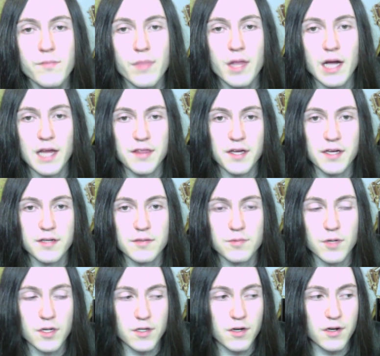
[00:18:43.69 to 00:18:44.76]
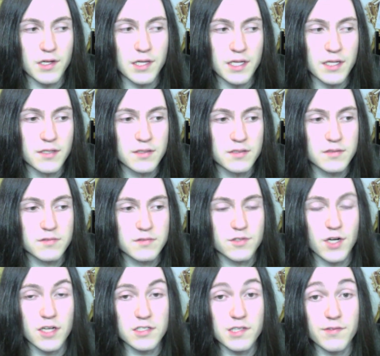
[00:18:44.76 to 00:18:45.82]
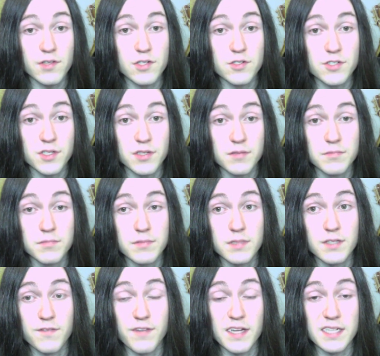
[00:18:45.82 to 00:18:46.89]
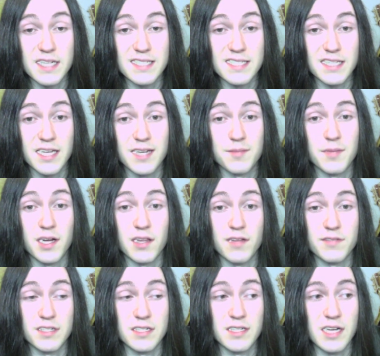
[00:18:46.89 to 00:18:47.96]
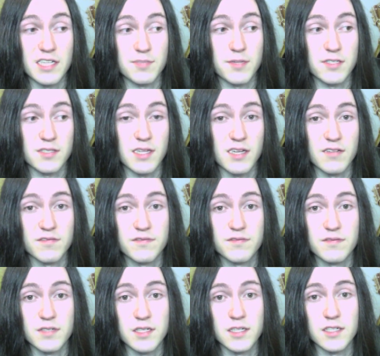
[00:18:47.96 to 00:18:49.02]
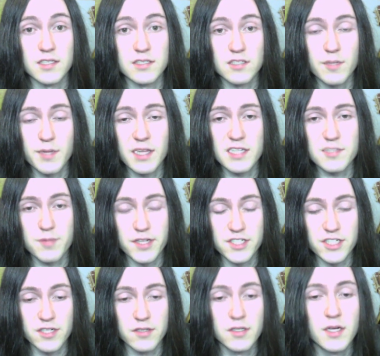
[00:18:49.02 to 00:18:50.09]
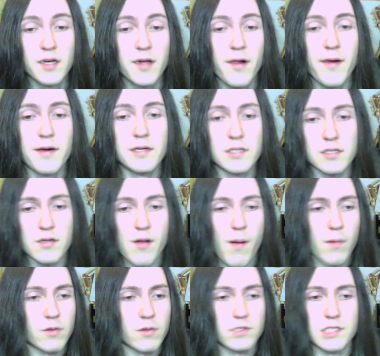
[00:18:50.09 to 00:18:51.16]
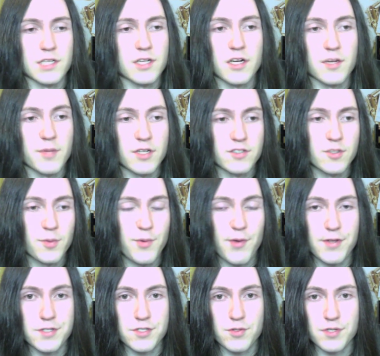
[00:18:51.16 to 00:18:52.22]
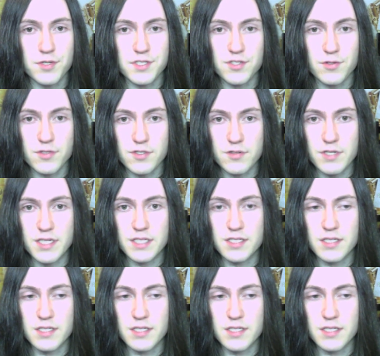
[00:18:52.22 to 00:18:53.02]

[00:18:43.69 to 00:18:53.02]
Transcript: I think. Well, currently. Trials Evolution. Fantastic game. I love it. Xbox Live. It's on my Let's Play channel. What was I talking about? Super Brothers Sword and Sorcery.